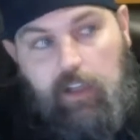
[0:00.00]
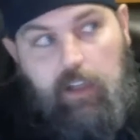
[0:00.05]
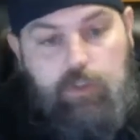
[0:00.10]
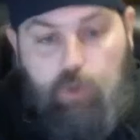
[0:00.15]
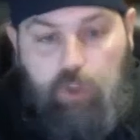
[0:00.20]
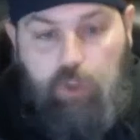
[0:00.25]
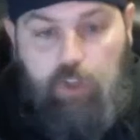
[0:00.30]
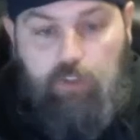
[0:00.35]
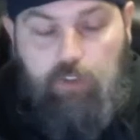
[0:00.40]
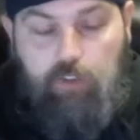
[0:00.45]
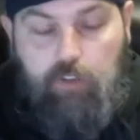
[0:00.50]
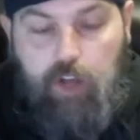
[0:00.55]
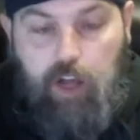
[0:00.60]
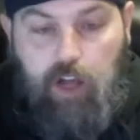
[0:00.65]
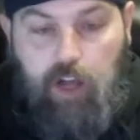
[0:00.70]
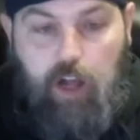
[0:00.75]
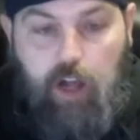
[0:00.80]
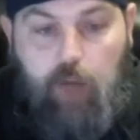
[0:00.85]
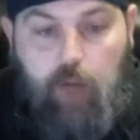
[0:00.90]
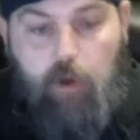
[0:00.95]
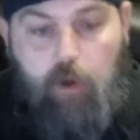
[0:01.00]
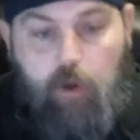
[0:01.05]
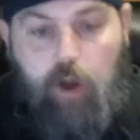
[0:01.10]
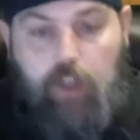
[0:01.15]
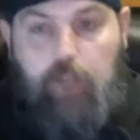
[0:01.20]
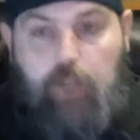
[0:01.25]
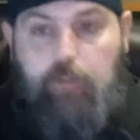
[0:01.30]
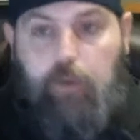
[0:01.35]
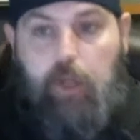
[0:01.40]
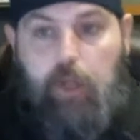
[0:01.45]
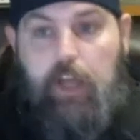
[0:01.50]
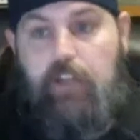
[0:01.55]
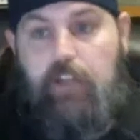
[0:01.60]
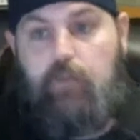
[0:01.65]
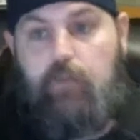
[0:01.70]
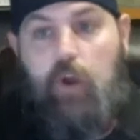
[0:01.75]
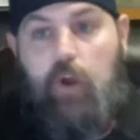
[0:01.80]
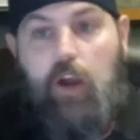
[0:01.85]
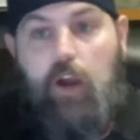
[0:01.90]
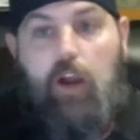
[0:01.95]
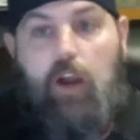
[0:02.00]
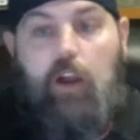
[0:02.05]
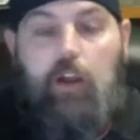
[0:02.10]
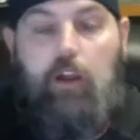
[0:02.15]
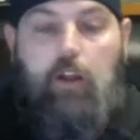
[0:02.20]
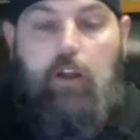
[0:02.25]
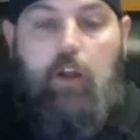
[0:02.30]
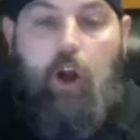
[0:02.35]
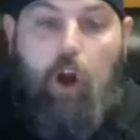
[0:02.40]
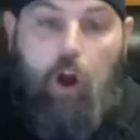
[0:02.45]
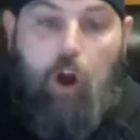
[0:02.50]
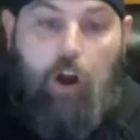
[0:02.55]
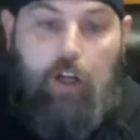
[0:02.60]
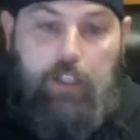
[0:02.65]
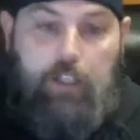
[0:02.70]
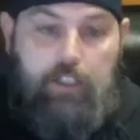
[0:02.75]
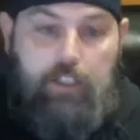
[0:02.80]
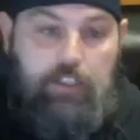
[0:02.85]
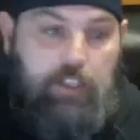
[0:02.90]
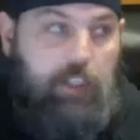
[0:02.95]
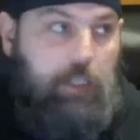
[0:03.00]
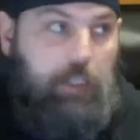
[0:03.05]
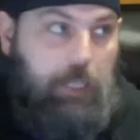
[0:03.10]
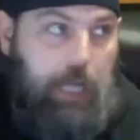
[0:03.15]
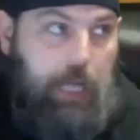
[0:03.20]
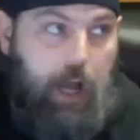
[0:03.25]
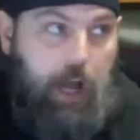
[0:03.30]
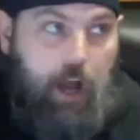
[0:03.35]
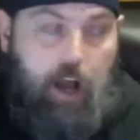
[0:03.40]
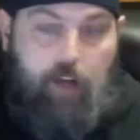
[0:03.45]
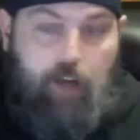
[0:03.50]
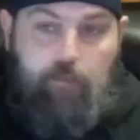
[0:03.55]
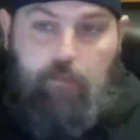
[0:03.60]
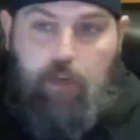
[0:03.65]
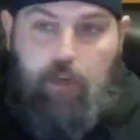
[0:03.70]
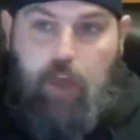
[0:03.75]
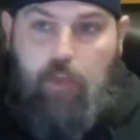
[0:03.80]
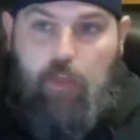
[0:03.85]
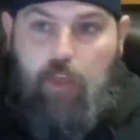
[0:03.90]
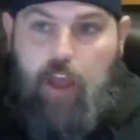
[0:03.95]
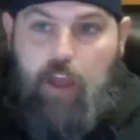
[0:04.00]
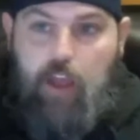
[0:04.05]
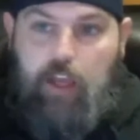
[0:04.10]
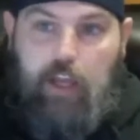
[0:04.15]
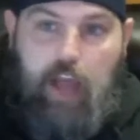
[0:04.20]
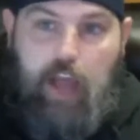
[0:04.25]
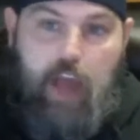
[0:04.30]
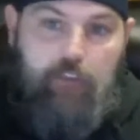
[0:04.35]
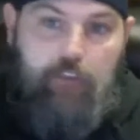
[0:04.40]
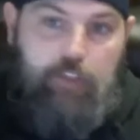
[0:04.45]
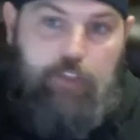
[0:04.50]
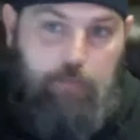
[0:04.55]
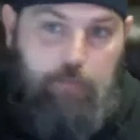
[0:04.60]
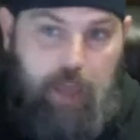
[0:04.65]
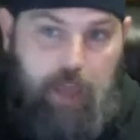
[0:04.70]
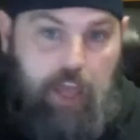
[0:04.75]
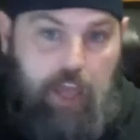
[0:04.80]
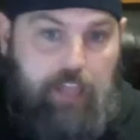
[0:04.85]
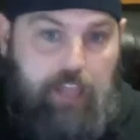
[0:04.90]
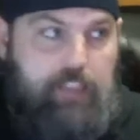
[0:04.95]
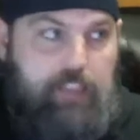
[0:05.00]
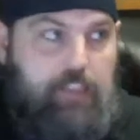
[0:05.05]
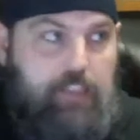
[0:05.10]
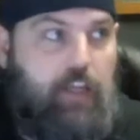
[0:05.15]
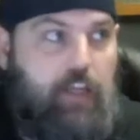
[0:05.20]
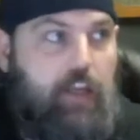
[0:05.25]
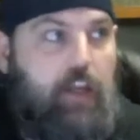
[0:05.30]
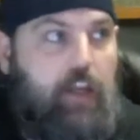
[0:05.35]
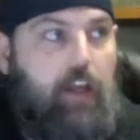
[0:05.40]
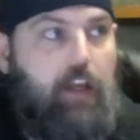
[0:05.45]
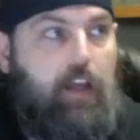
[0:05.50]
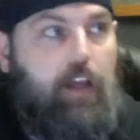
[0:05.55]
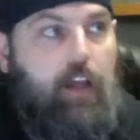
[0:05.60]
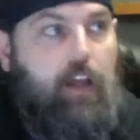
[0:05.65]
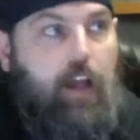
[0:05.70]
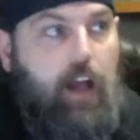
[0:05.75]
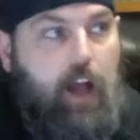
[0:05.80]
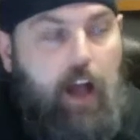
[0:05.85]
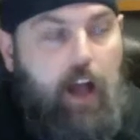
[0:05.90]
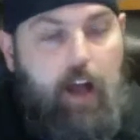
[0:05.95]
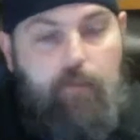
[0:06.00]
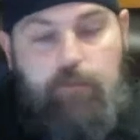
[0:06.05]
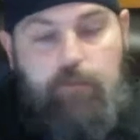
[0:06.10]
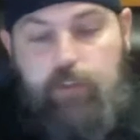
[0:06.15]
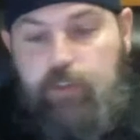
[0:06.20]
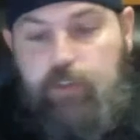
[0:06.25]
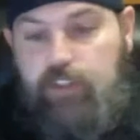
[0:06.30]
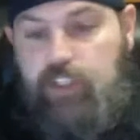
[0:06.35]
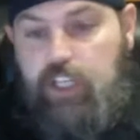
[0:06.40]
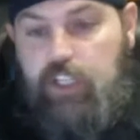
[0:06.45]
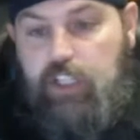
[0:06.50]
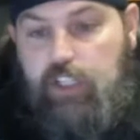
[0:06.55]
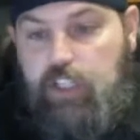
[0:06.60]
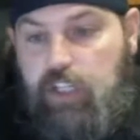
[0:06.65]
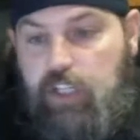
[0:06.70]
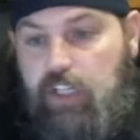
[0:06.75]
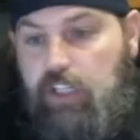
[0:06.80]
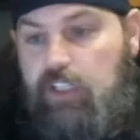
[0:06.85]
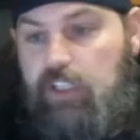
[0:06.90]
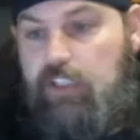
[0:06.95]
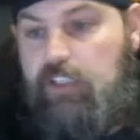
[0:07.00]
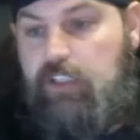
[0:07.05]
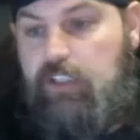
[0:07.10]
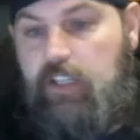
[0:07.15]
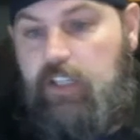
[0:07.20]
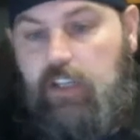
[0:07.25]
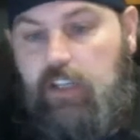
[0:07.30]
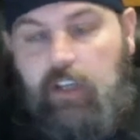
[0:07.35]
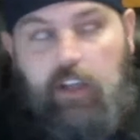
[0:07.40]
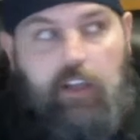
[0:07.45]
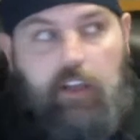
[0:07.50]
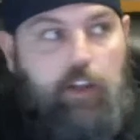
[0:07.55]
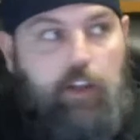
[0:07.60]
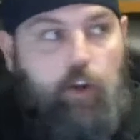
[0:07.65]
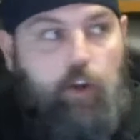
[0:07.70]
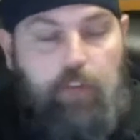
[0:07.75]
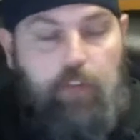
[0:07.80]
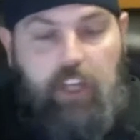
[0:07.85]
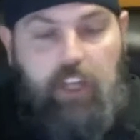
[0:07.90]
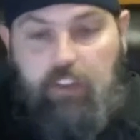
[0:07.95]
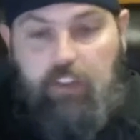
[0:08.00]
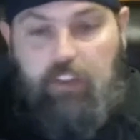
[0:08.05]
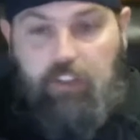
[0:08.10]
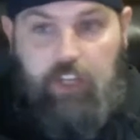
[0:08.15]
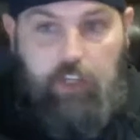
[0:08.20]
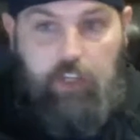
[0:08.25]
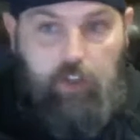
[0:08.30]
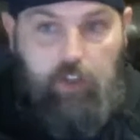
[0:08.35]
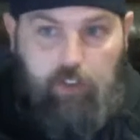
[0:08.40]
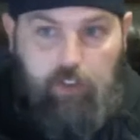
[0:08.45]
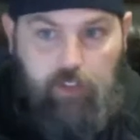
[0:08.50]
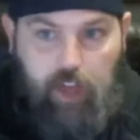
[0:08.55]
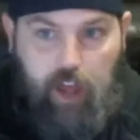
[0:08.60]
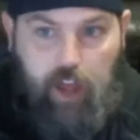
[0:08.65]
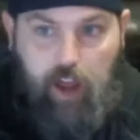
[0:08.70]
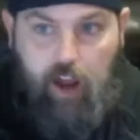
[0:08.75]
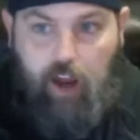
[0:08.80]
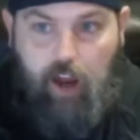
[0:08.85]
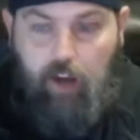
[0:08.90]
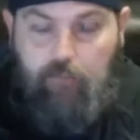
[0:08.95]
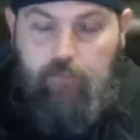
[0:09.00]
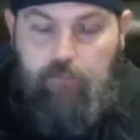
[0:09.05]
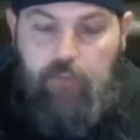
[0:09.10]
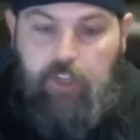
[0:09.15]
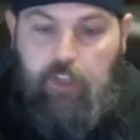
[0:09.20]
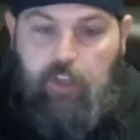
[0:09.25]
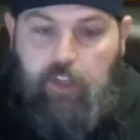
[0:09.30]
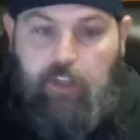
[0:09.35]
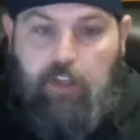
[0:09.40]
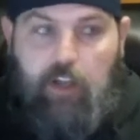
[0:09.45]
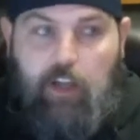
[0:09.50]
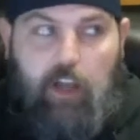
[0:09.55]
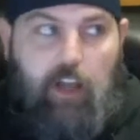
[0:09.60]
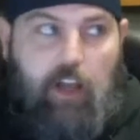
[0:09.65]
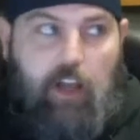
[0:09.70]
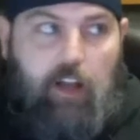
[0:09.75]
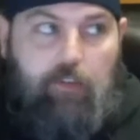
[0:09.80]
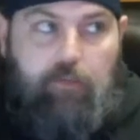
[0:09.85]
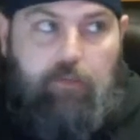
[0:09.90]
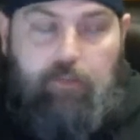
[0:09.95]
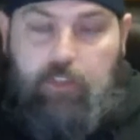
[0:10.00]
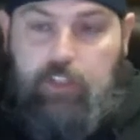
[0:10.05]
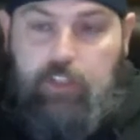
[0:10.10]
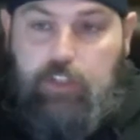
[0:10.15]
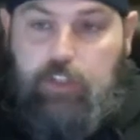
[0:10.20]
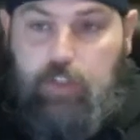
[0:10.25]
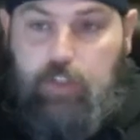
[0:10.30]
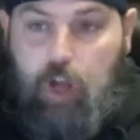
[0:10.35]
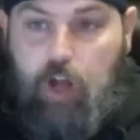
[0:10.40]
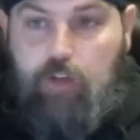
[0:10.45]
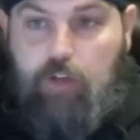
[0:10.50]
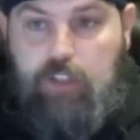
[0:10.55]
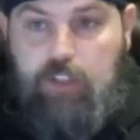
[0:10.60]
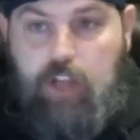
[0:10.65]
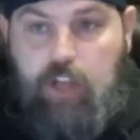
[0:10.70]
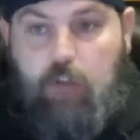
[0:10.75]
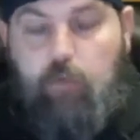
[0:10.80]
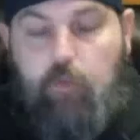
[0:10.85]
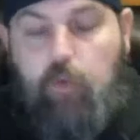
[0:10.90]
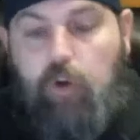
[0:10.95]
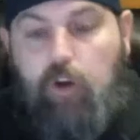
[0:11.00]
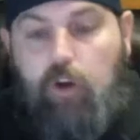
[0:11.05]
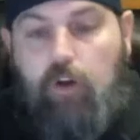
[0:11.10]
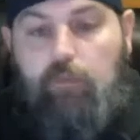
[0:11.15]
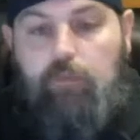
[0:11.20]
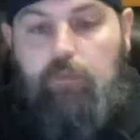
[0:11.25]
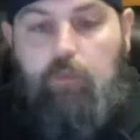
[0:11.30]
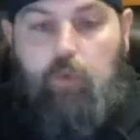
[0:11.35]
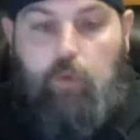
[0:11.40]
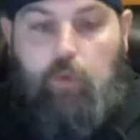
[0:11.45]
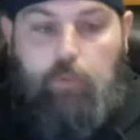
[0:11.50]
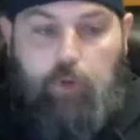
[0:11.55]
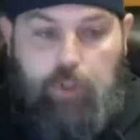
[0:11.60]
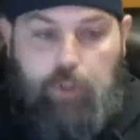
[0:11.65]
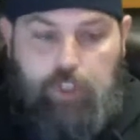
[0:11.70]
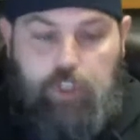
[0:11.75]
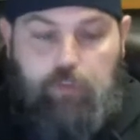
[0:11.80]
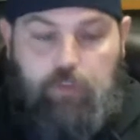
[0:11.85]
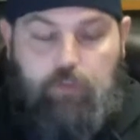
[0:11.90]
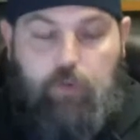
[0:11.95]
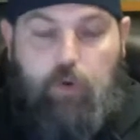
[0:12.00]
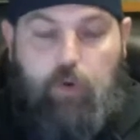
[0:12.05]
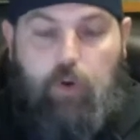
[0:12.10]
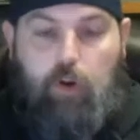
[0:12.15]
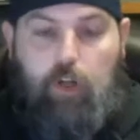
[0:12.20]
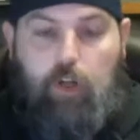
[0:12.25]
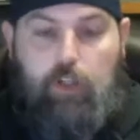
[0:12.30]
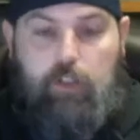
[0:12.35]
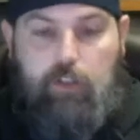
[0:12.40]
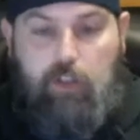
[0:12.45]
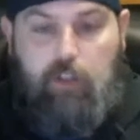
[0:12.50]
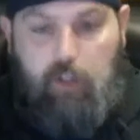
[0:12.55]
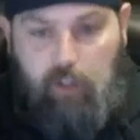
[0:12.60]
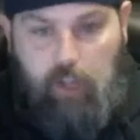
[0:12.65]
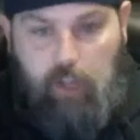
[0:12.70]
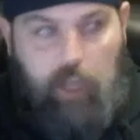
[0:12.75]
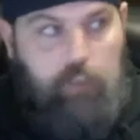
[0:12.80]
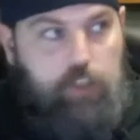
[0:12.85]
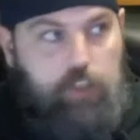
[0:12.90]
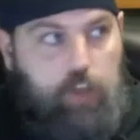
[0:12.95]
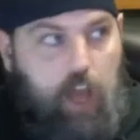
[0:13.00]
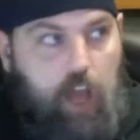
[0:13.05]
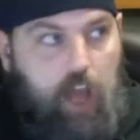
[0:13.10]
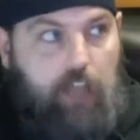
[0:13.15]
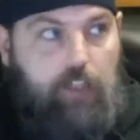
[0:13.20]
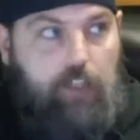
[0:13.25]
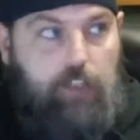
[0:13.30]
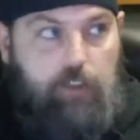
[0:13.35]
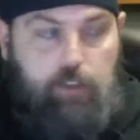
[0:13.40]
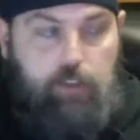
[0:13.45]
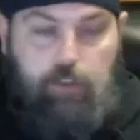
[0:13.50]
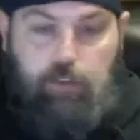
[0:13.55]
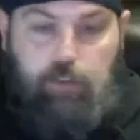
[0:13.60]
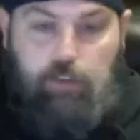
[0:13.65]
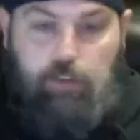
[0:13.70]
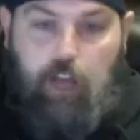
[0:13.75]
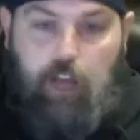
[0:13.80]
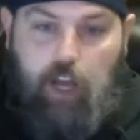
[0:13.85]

sort of a marketplace where artists can come and they can have space, musicians, there'll be a theater there. This is all stuff we're pushing for and trying to